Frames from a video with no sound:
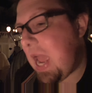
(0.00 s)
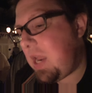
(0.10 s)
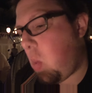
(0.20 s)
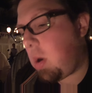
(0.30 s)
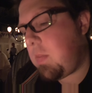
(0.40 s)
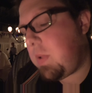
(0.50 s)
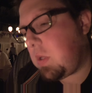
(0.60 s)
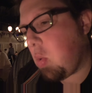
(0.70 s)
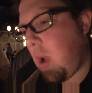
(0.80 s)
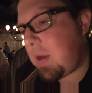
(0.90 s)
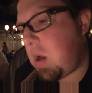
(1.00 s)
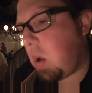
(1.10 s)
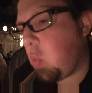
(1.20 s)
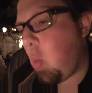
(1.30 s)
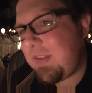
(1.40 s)
And he wanted to build a ride
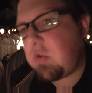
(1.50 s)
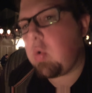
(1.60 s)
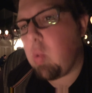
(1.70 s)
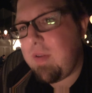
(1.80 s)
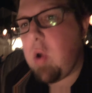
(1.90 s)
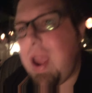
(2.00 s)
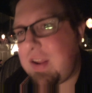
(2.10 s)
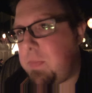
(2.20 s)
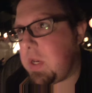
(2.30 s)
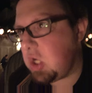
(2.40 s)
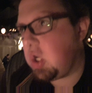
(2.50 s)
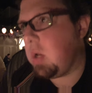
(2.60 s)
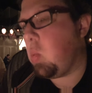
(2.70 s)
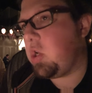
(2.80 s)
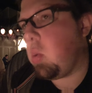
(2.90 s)
called Western River
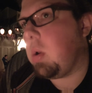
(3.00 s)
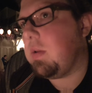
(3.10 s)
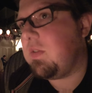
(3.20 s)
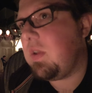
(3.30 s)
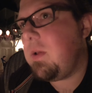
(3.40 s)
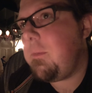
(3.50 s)
Expedition, which was